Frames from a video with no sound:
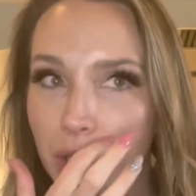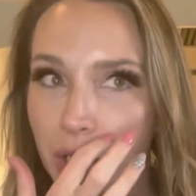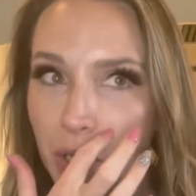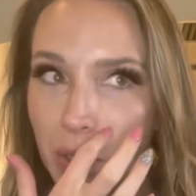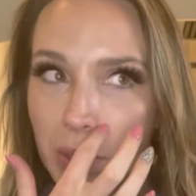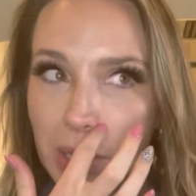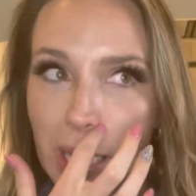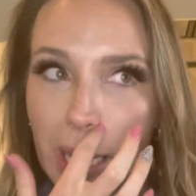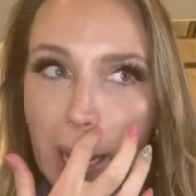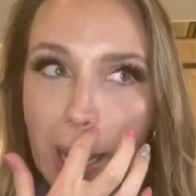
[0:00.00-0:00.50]

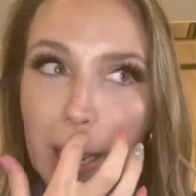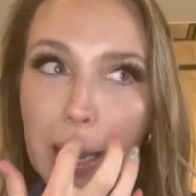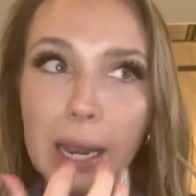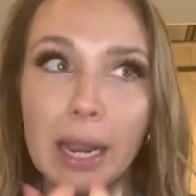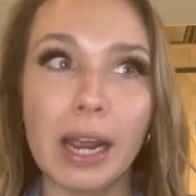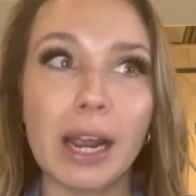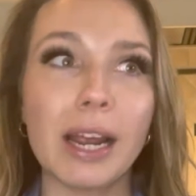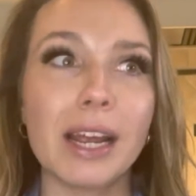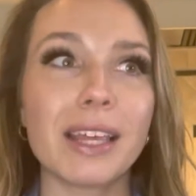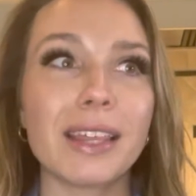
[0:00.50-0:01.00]
juicing,
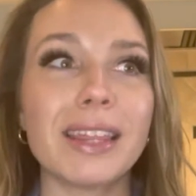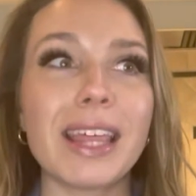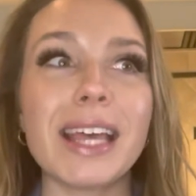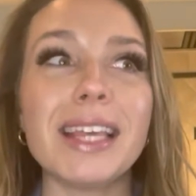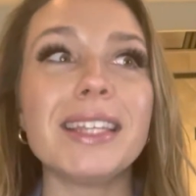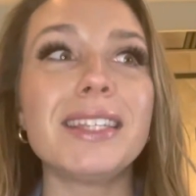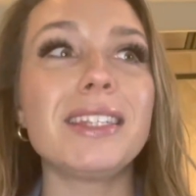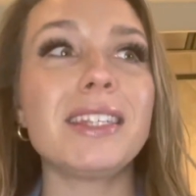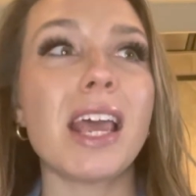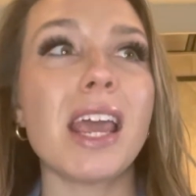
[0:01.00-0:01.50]

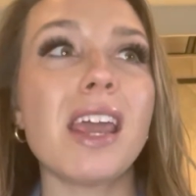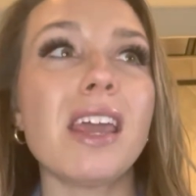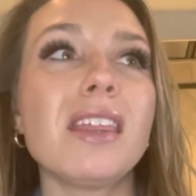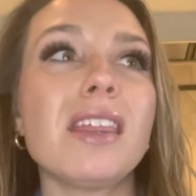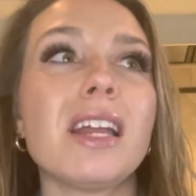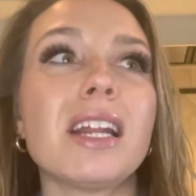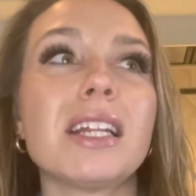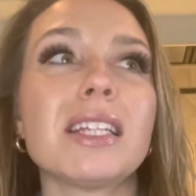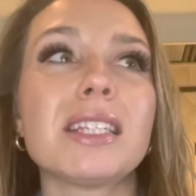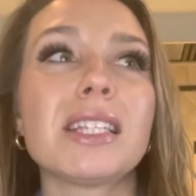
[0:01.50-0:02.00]
they say
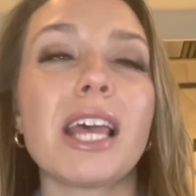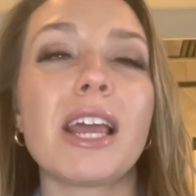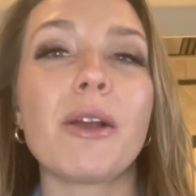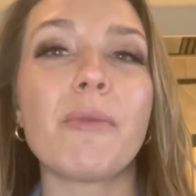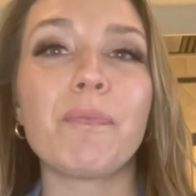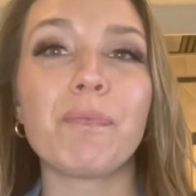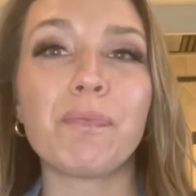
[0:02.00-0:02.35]
that it's like,